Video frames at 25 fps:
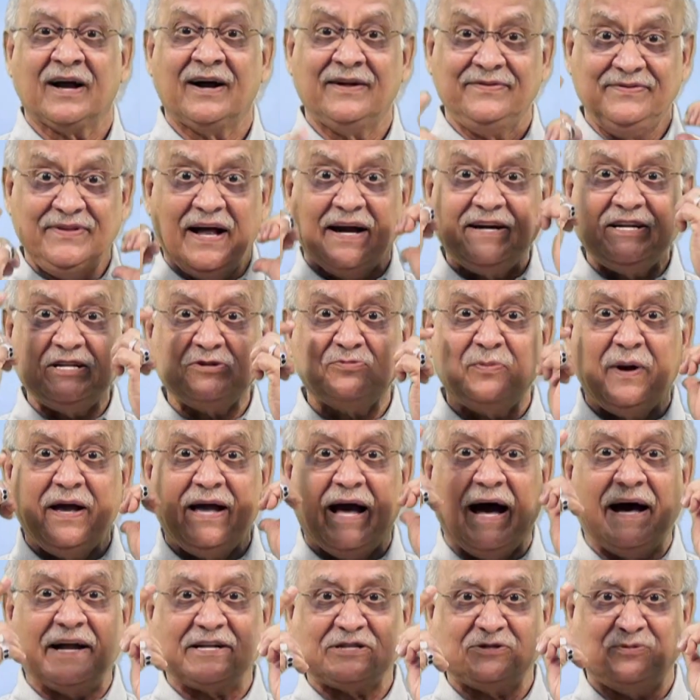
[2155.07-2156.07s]
That is my
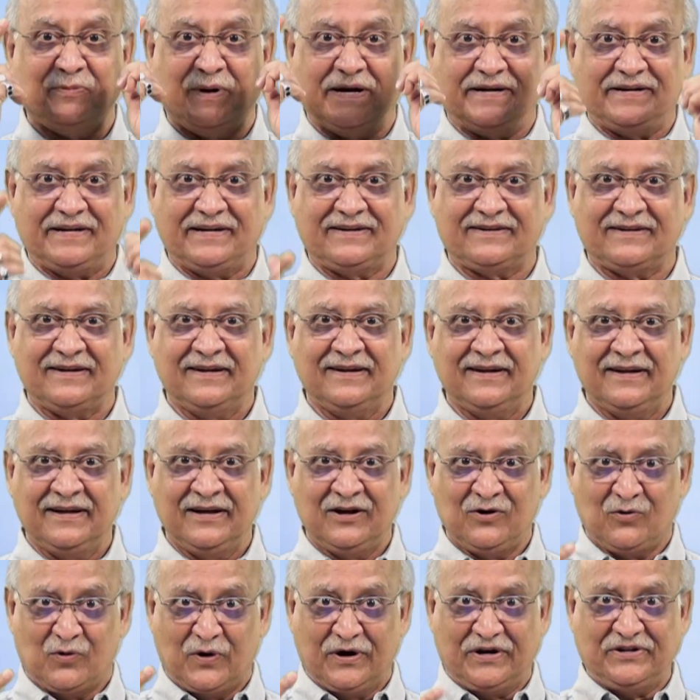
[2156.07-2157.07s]
arithmetic.
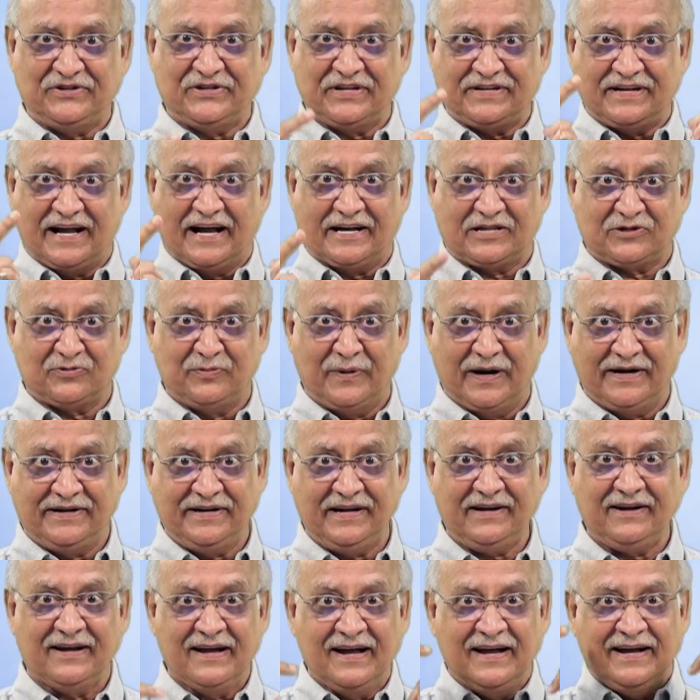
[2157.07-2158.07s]
What is that
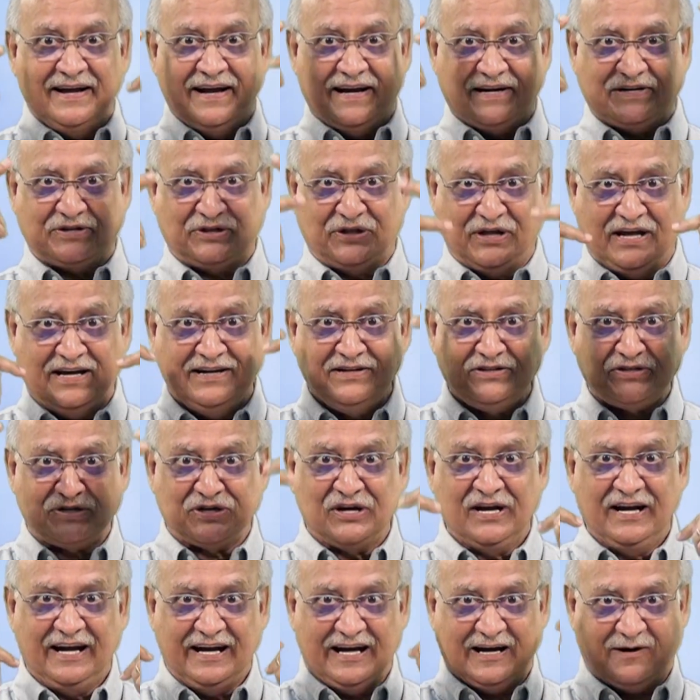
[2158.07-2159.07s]
arithmetic? It thinks,
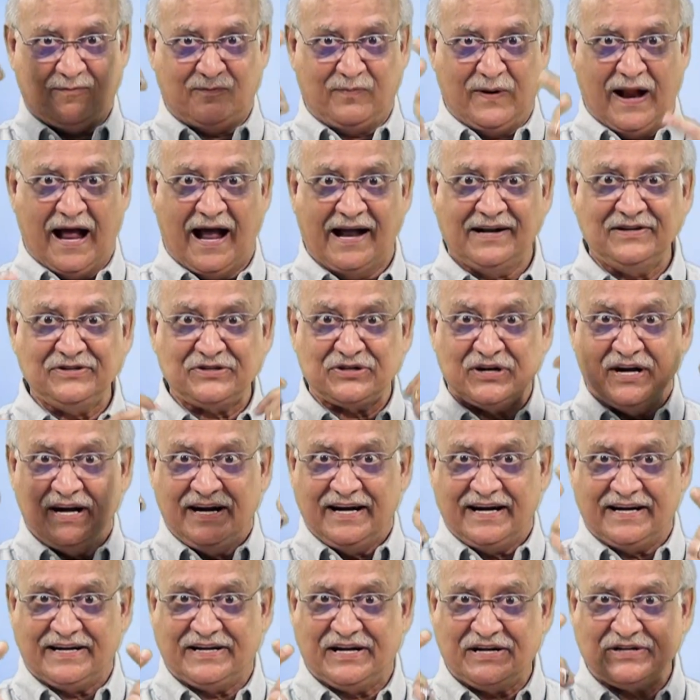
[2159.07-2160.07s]
it plans,
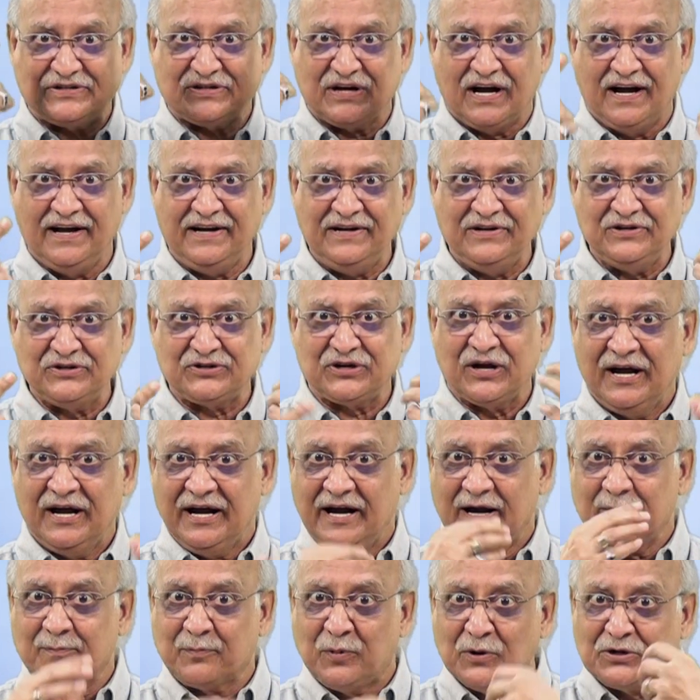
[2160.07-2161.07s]
it designs,
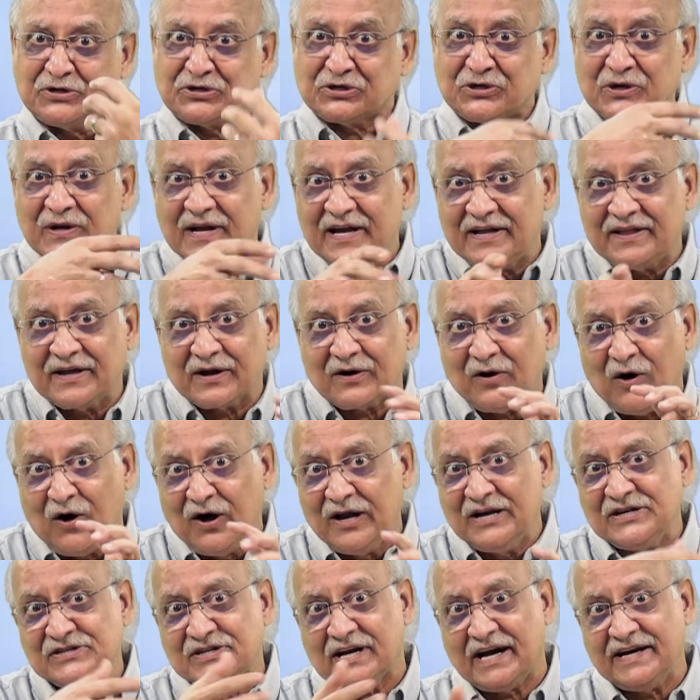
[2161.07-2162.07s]
it puts together all
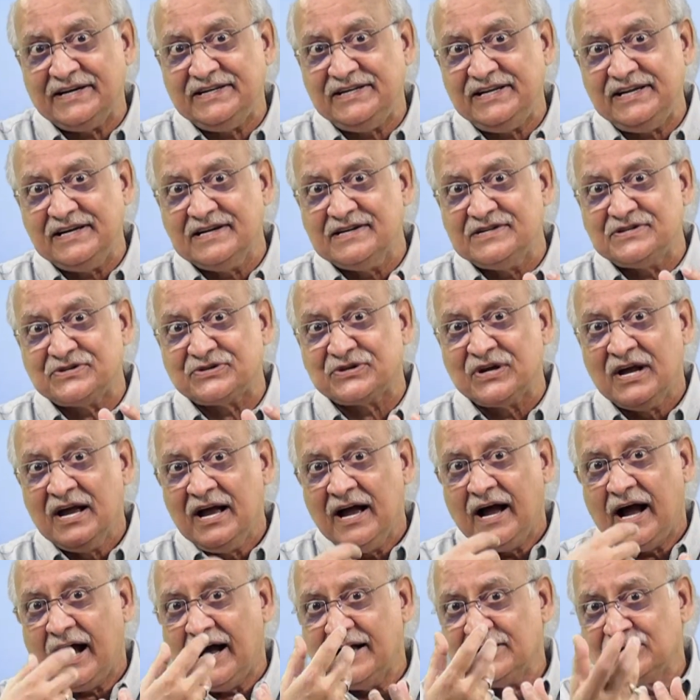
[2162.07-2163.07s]
his ideas
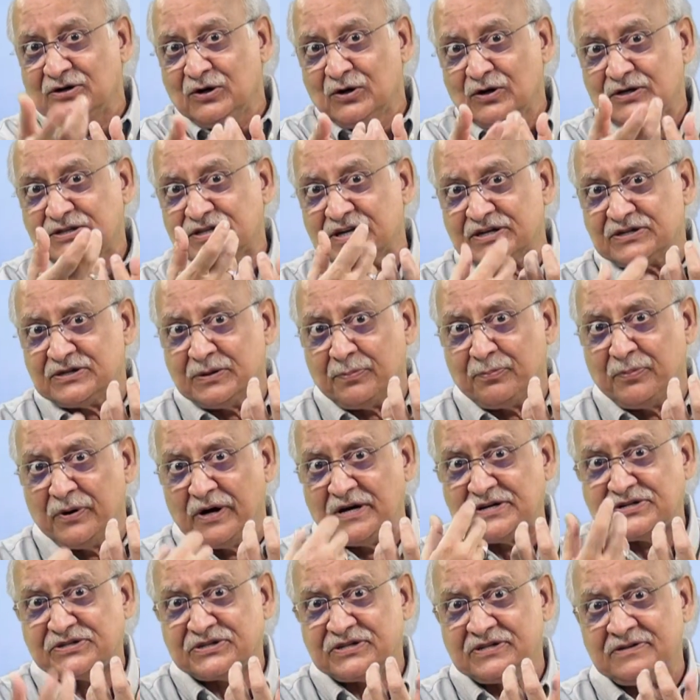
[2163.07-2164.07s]
and looks at the
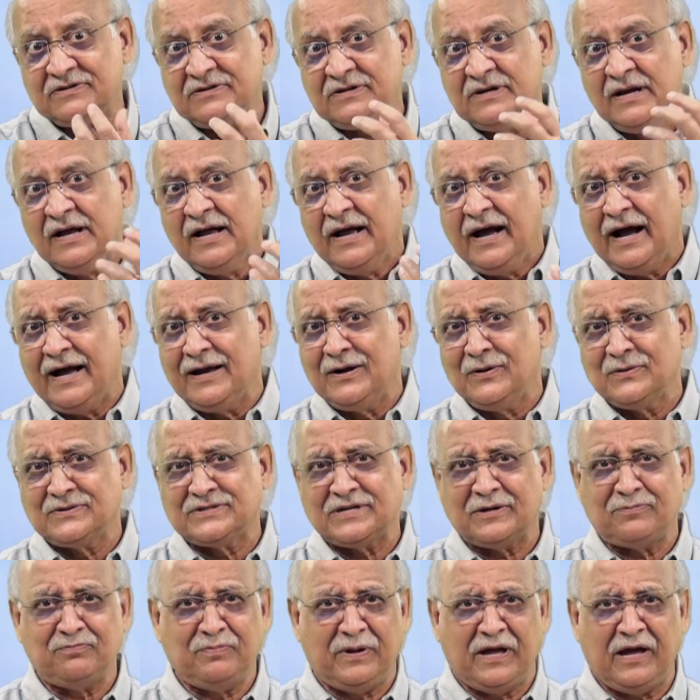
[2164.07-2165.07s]
person and looks
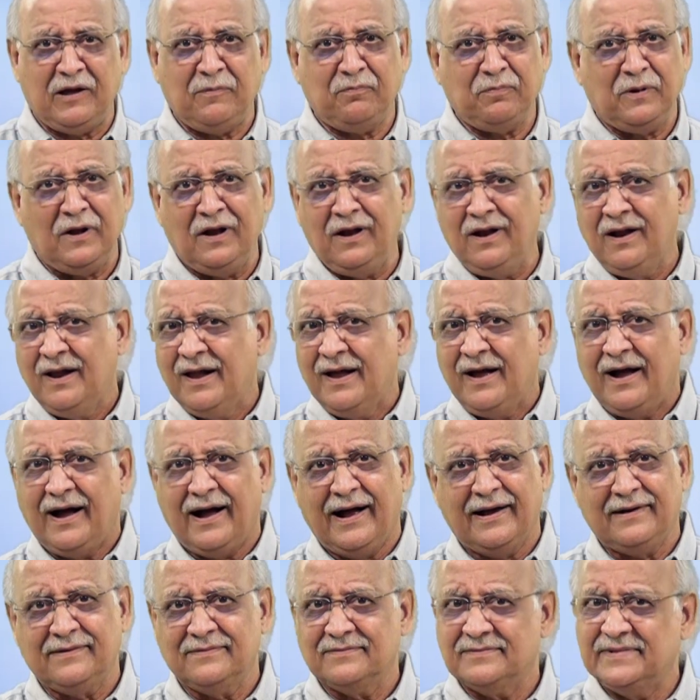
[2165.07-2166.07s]
at people
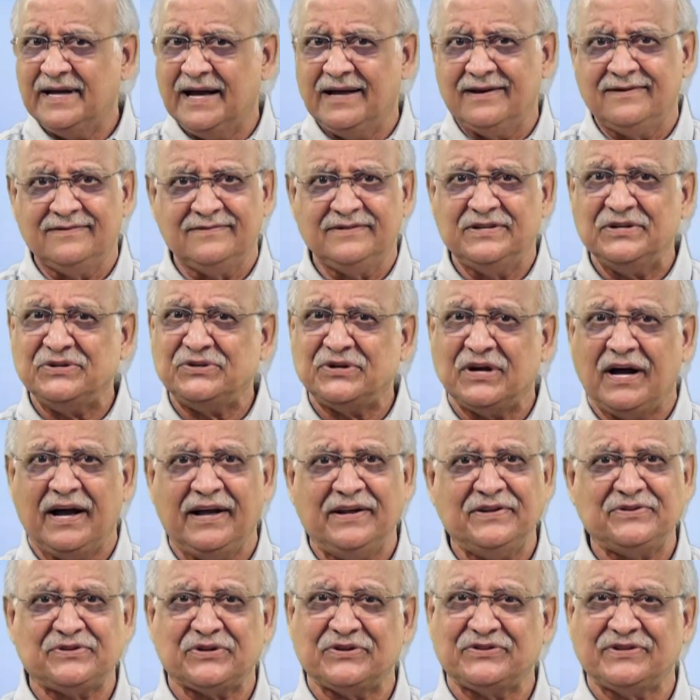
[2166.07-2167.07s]
and then
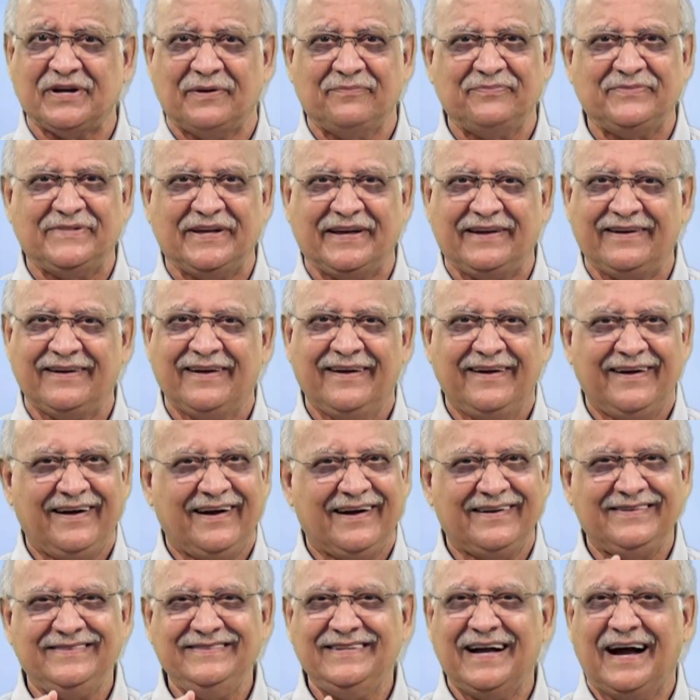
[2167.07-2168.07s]
designs something,
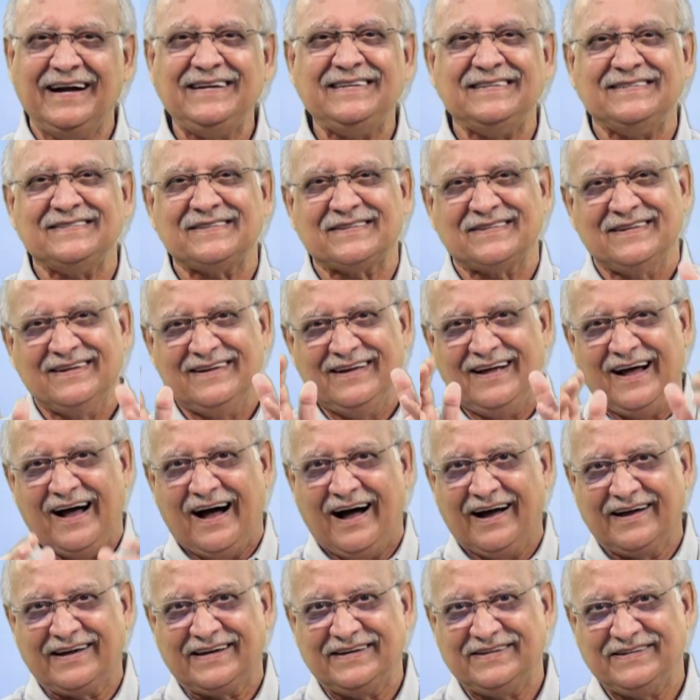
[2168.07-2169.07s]
and that is
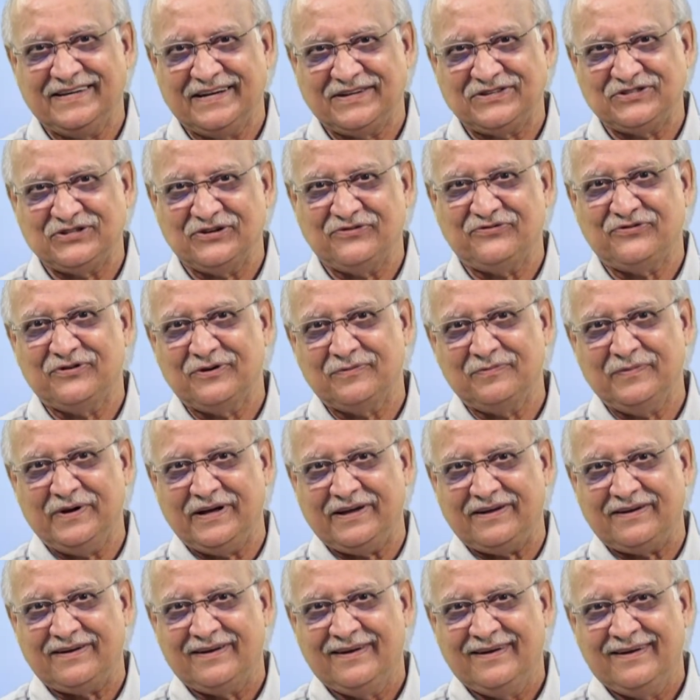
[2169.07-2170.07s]
architecture for
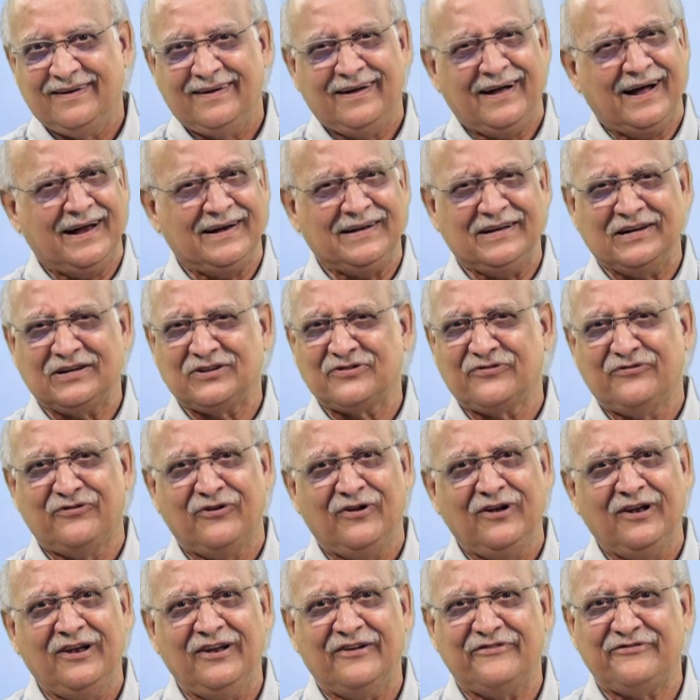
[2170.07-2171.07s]
me, and it's
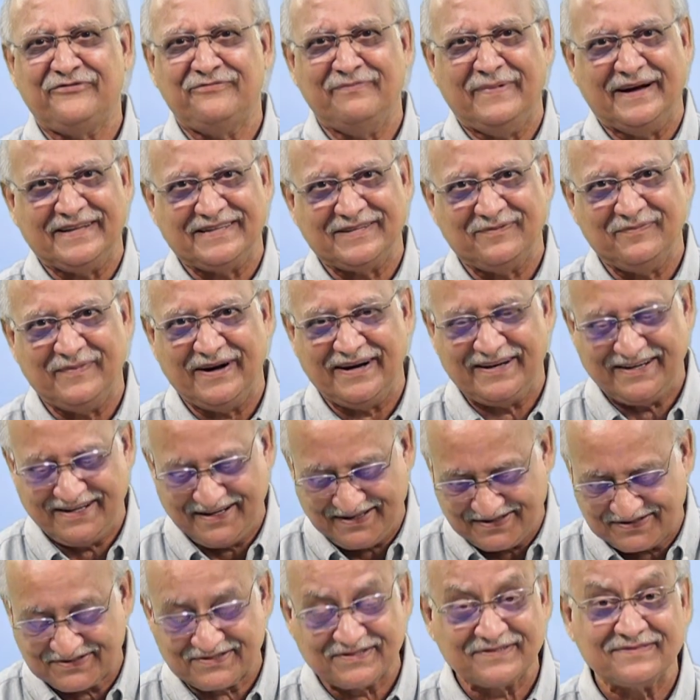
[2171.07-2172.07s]
full of
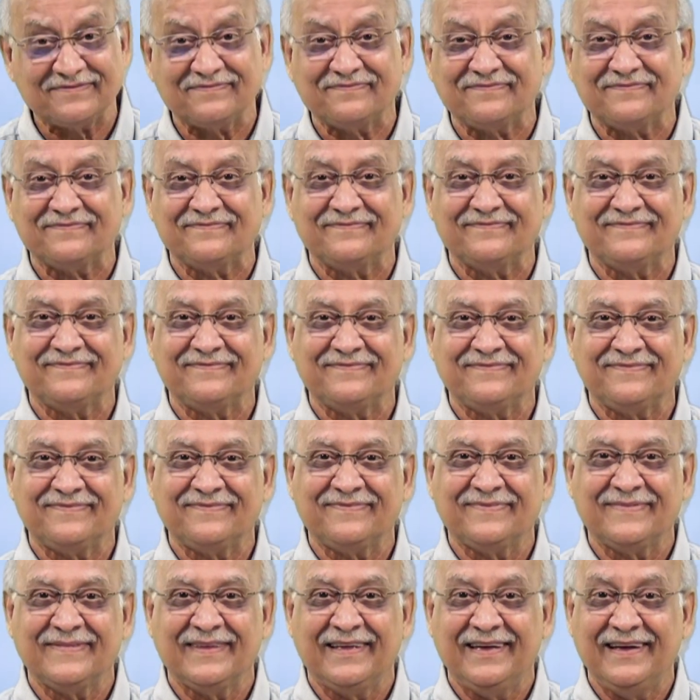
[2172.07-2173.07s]
mathematics.
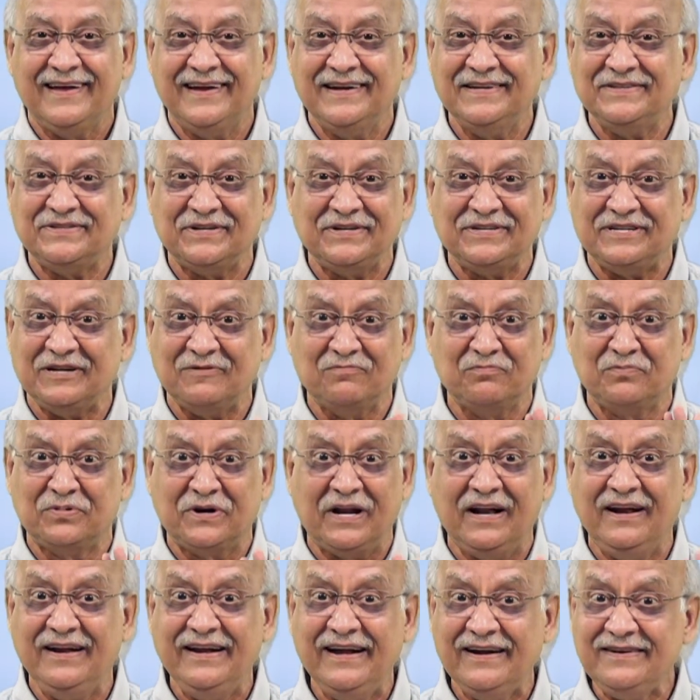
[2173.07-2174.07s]
Isn't he
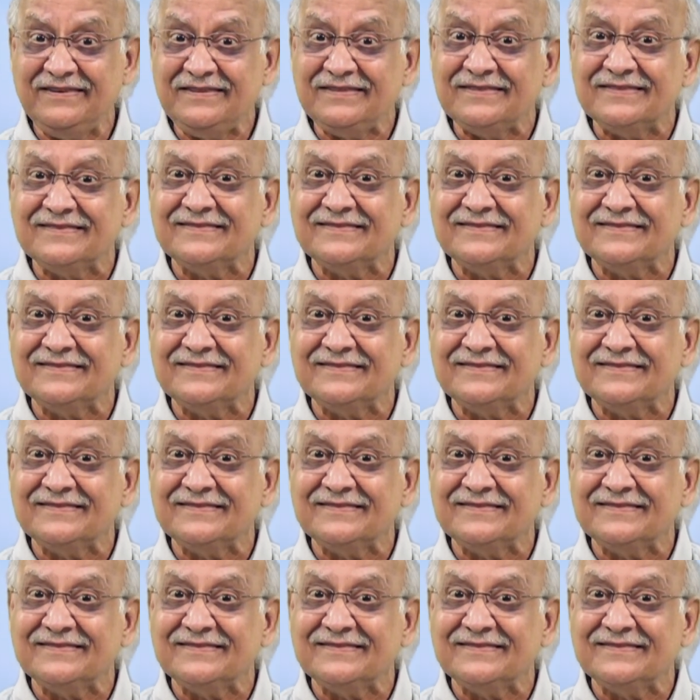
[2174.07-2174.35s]
brilliant?